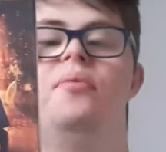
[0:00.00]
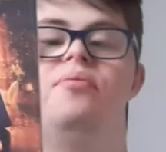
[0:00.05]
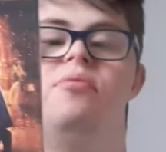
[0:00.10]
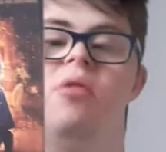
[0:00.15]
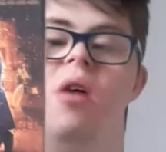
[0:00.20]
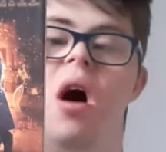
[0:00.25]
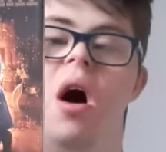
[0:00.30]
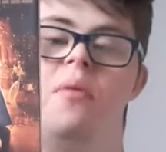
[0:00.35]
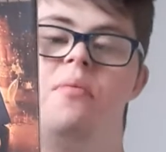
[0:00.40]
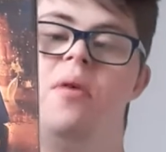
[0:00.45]

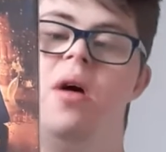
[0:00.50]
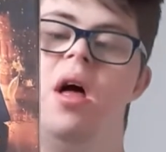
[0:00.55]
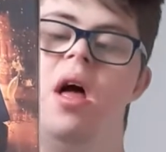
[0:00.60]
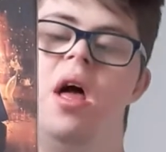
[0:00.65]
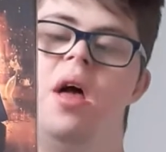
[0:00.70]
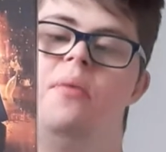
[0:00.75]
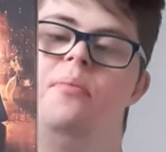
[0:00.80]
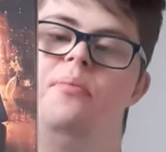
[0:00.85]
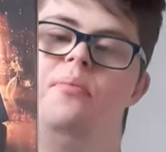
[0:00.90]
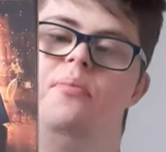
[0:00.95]
from
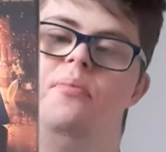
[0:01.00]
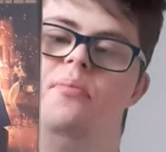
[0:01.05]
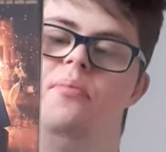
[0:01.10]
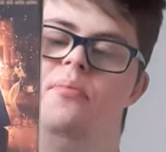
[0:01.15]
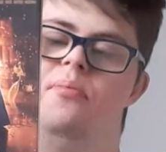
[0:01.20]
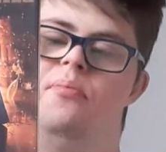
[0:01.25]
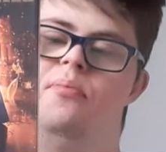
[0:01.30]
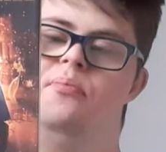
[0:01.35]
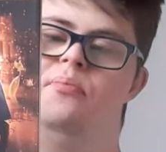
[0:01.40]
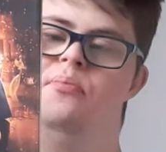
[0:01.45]

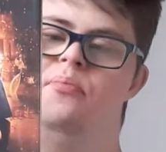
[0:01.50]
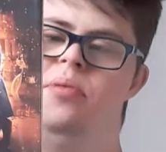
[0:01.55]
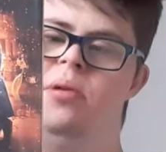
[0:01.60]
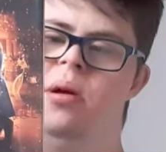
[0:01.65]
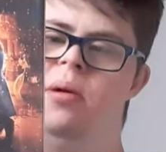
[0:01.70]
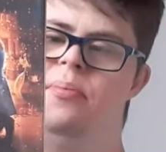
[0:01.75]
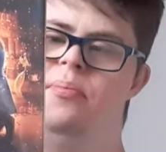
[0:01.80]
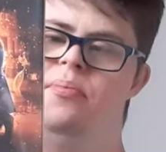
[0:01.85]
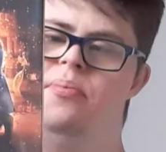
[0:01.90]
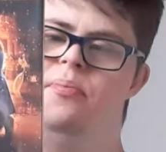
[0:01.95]

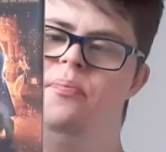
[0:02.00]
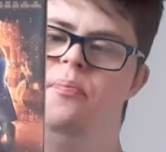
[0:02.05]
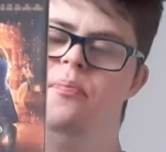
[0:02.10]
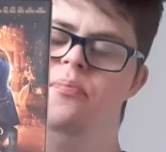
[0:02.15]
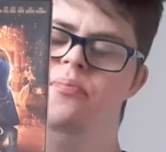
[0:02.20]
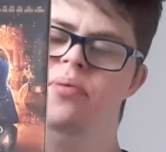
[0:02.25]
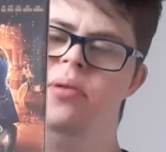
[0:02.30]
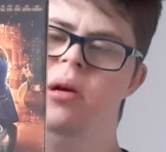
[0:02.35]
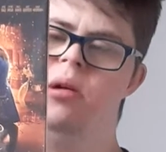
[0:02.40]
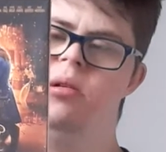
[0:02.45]

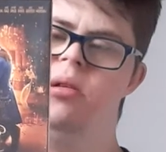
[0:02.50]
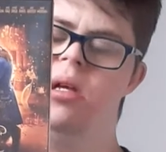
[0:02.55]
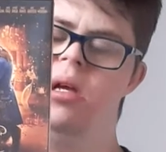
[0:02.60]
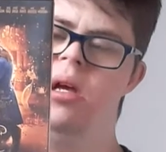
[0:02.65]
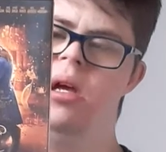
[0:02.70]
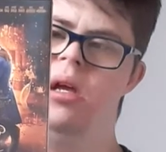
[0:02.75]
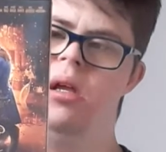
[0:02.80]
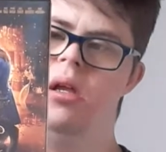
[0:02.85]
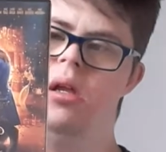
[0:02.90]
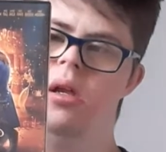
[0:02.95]

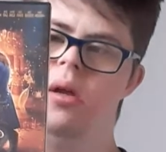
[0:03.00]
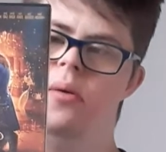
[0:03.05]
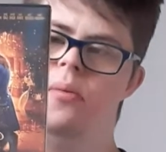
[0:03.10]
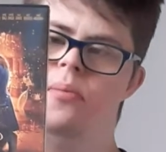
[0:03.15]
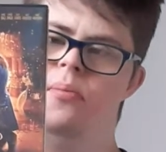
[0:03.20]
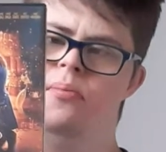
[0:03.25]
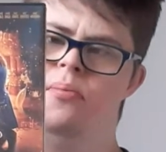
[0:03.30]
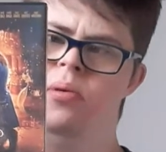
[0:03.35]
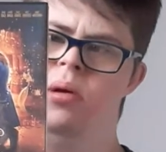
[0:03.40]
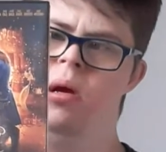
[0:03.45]
Beauty
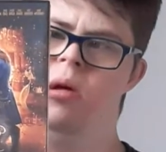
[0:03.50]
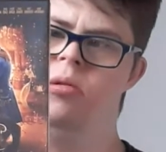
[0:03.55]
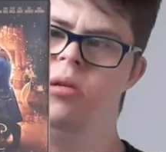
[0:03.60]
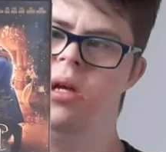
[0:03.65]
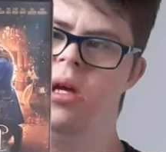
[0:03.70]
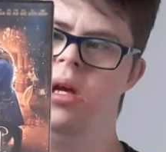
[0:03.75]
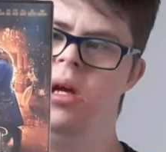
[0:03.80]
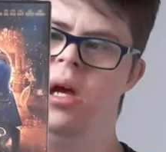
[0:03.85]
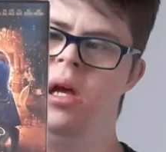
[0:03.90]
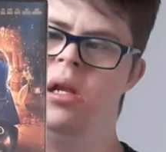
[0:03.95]

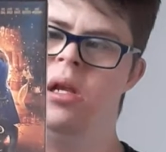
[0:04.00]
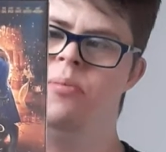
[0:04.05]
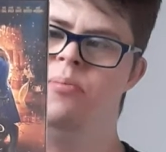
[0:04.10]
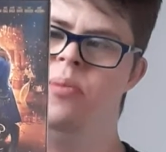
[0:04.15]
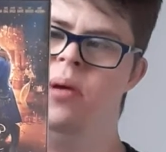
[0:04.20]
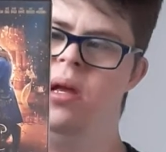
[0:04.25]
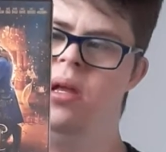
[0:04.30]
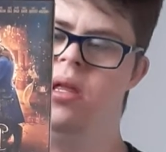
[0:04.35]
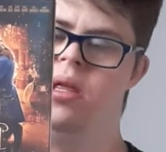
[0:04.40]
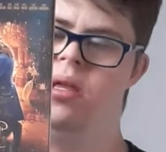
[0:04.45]
and the
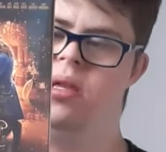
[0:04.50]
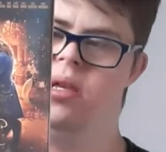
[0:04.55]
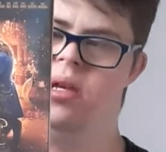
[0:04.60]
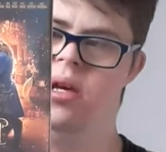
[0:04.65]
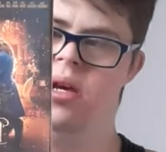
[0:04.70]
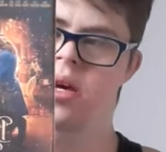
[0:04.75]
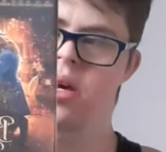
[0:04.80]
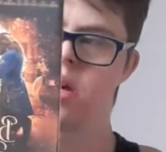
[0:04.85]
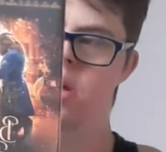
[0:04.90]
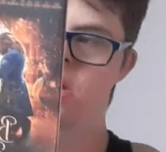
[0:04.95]
Beast.
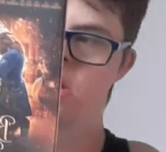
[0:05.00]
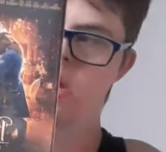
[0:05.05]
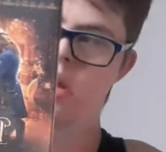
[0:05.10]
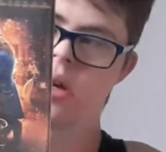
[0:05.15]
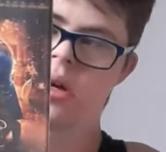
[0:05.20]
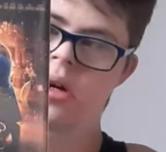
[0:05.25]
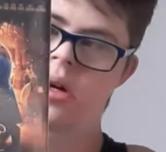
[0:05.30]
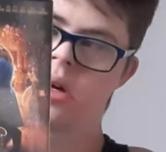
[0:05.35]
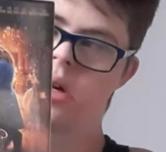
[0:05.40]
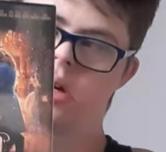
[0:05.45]

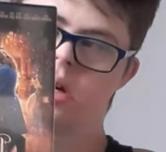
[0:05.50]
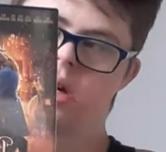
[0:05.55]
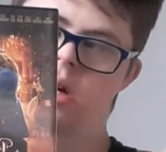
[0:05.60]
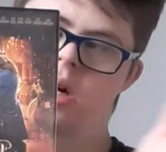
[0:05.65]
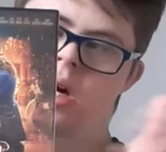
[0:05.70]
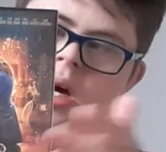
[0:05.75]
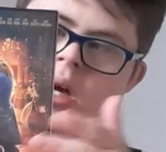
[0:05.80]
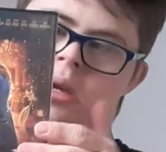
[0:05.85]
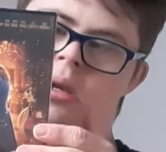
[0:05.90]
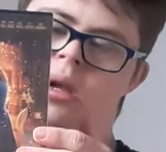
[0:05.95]

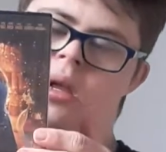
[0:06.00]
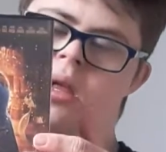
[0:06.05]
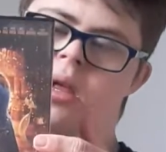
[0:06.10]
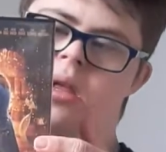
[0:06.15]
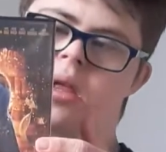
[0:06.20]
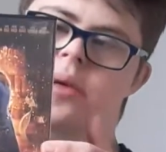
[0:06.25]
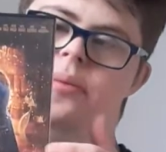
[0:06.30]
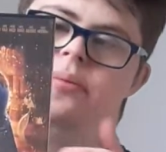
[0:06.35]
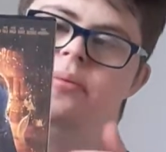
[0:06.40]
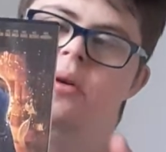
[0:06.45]
This
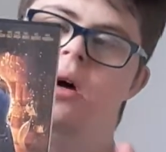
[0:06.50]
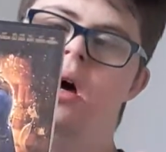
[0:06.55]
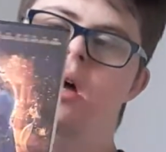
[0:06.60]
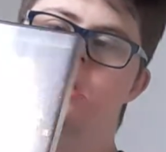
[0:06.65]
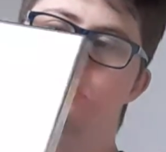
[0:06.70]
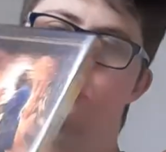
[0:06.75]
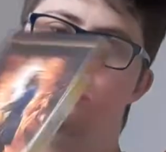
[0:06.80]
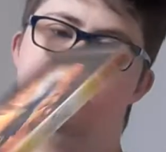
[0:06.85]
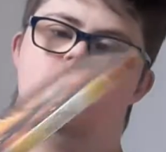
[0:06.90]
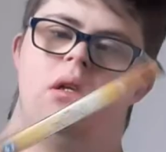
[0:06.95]
is the
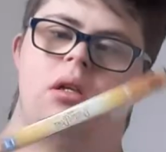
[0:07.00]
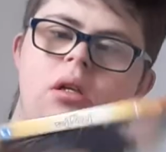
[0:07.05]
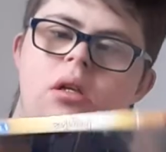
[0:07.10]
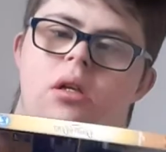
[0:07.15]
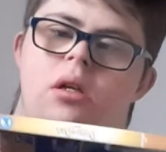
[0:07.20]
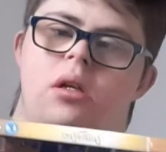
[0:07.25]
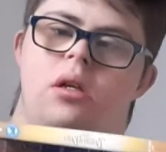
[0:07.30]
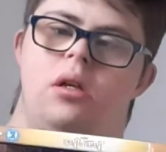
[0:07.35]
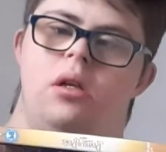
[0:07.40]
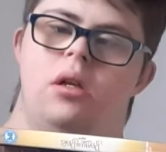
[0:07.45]
front,
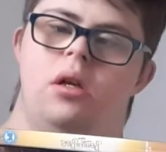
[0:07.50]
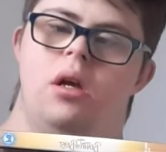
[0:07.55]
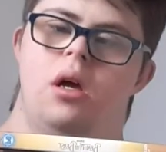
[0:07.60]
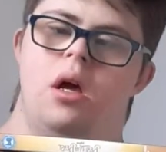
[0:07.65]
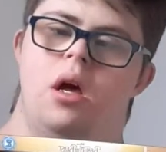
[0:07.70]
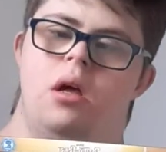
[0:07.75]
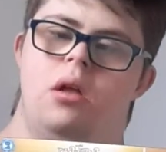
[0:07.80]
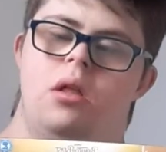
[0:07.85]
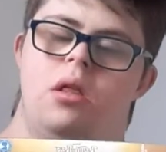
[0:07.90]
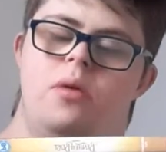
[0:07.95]

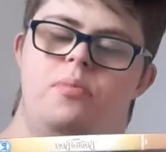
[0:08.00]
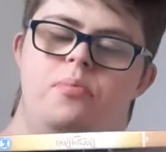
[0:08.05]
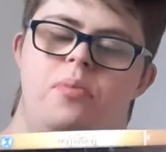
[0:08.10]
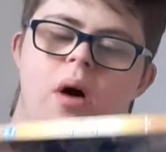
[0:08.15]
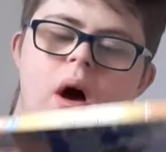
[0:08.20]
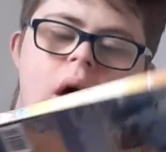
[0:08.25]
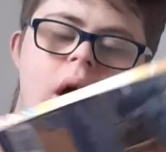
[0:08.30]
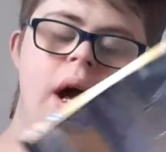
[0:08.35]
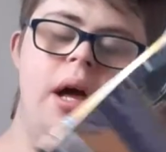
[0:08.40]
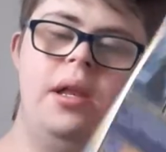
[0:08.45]

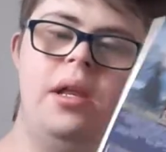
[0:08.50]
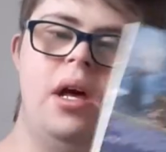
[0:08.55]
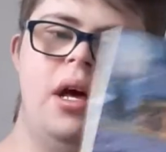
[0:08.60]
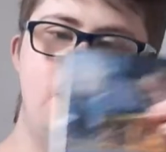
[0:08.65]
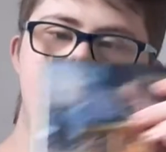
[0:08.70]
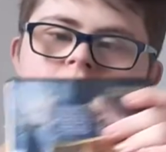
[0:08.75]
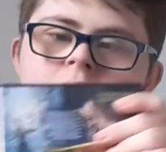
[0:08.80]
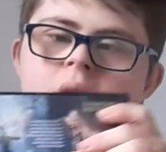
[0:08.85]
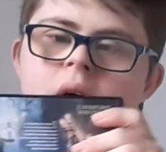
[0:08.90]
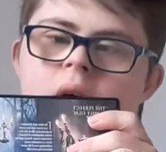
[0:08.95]
spine,
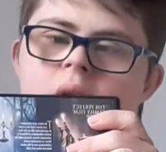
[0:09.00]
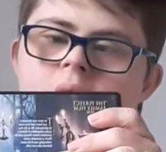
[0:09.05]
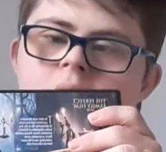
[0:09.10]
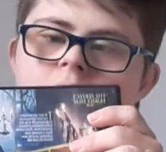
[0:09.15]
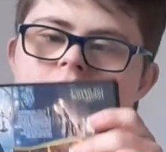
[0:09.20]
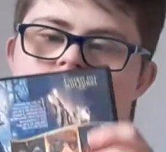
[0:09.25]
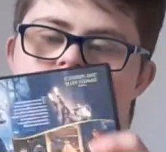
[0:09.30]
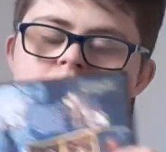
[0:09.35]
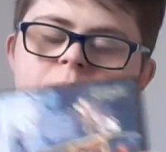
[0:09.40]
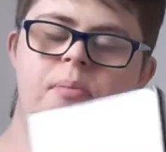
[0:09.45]

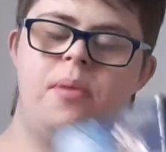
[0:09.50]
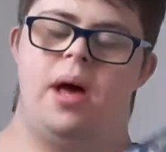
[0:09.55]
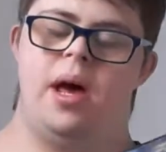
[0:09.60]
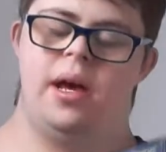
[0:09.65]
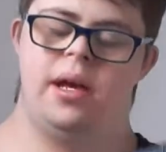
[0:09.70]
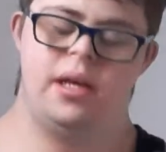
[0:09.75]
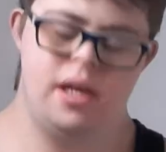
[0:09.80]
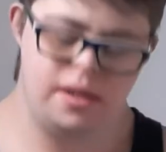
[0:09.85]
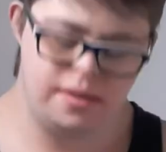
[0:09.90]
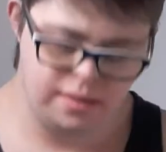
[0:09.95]
and the
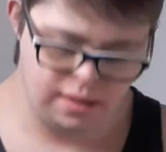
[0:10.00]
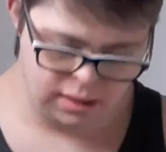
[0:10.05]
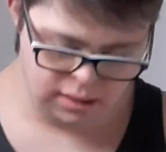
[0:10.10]
back.